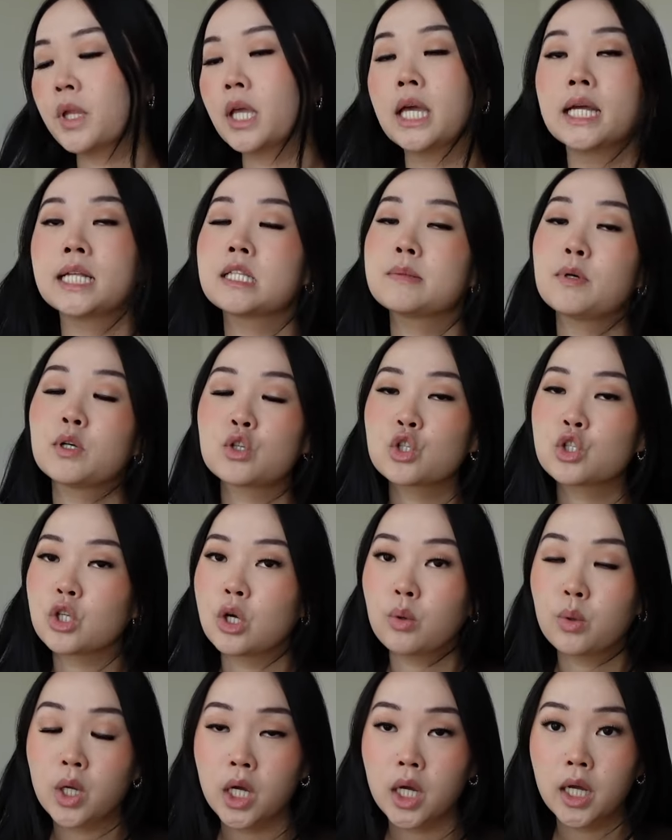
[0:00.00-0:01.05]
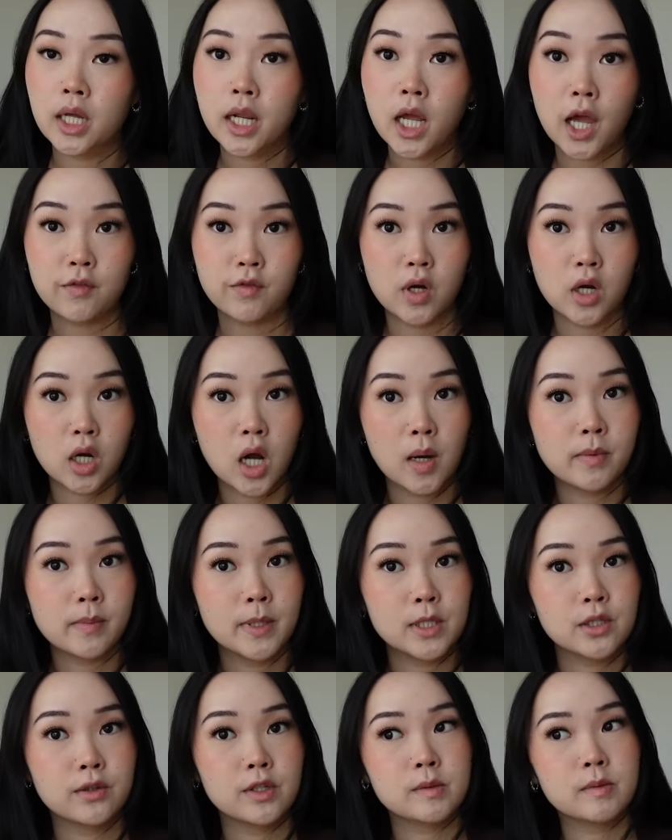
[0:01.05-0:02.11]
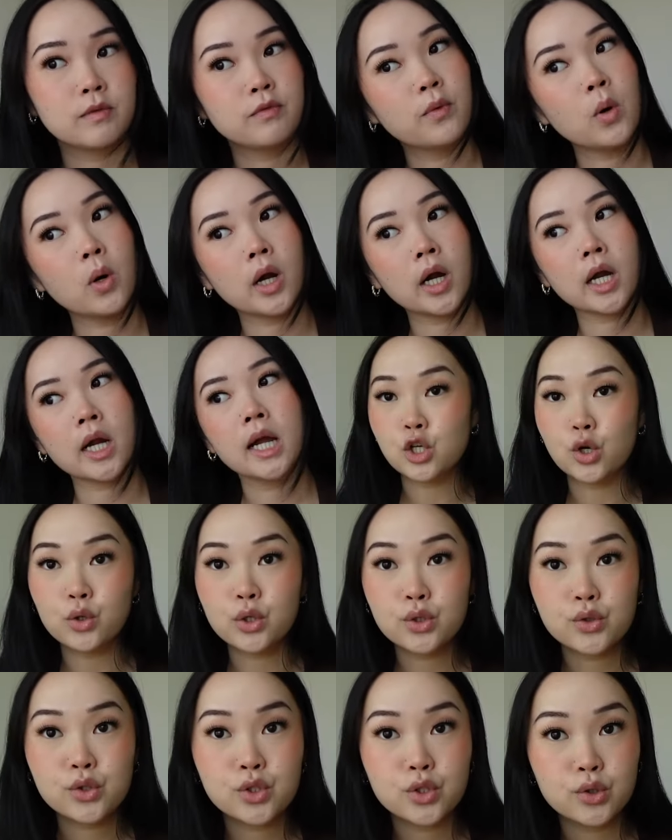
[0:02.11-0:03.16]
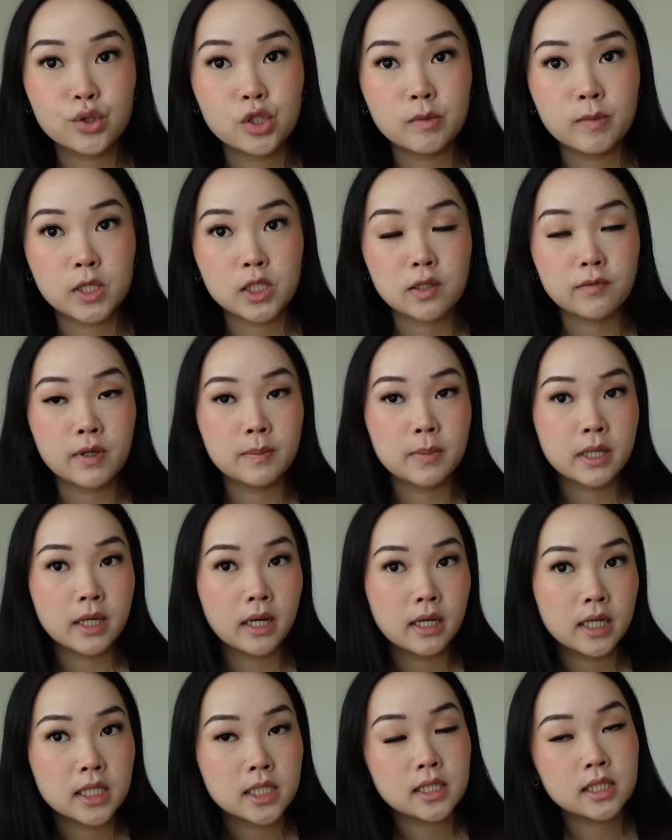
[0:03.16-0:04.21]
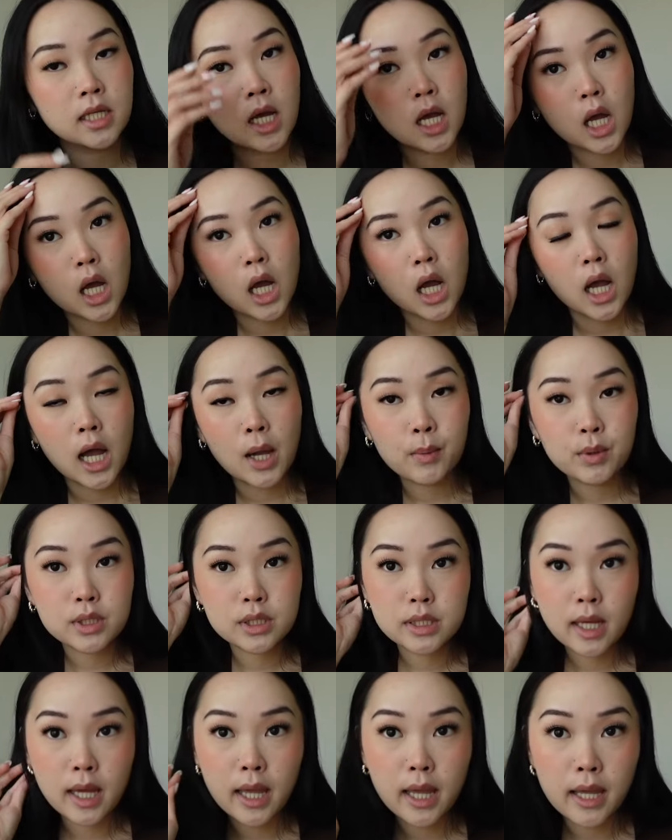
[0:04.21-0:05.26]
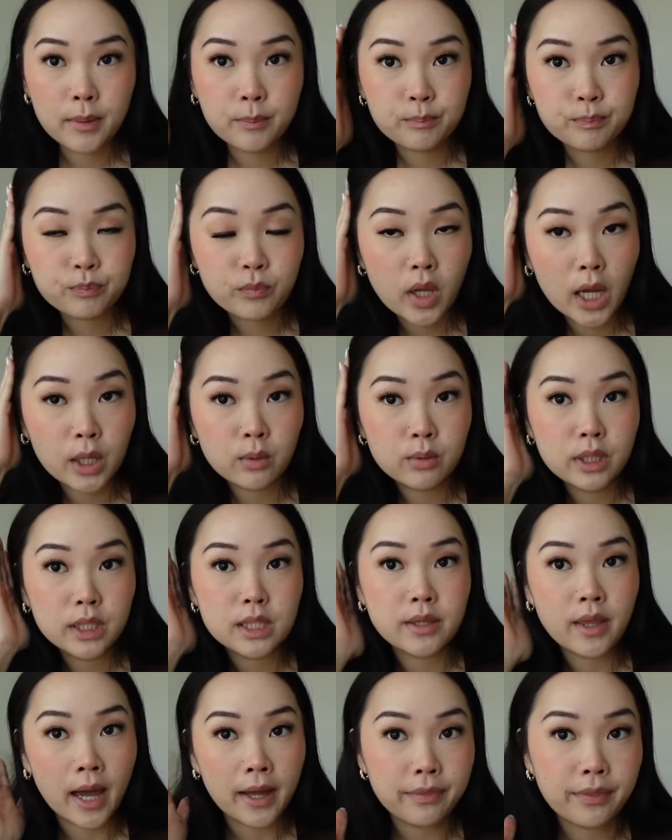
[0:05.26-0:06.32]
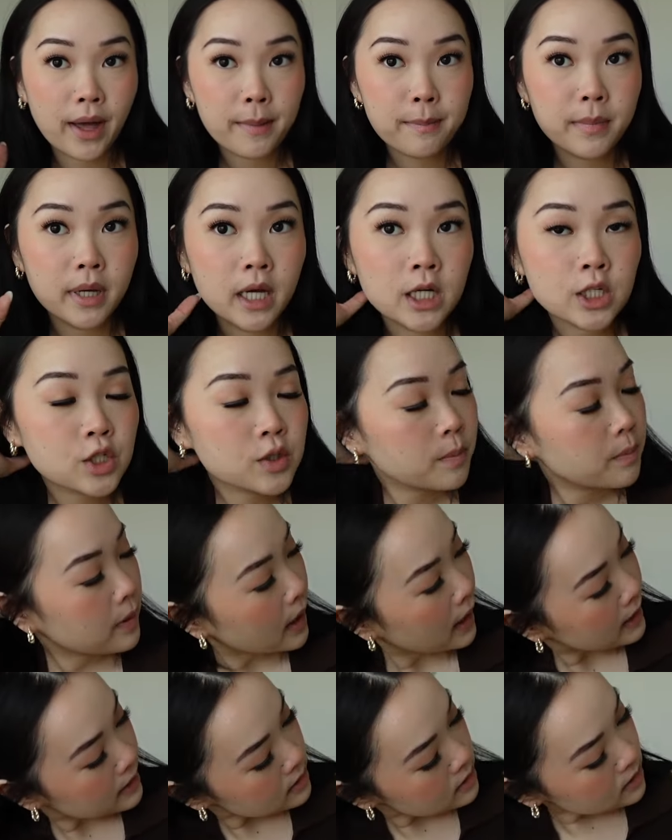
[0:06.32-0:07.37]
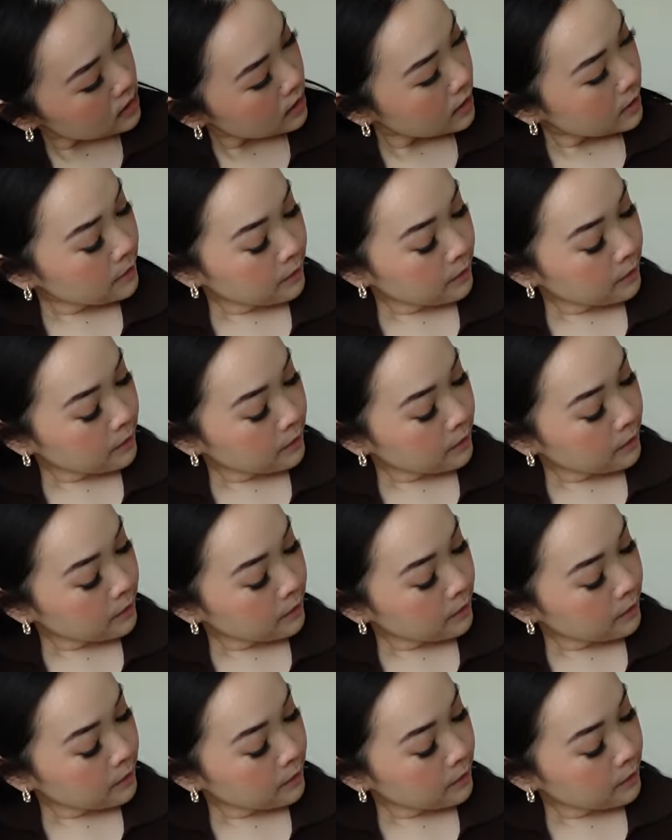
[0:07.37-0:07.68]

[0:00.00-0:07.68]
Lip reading: It smells so good. I've gotten compliments on this before. Don't use too much of it because I would say I don't need that much, but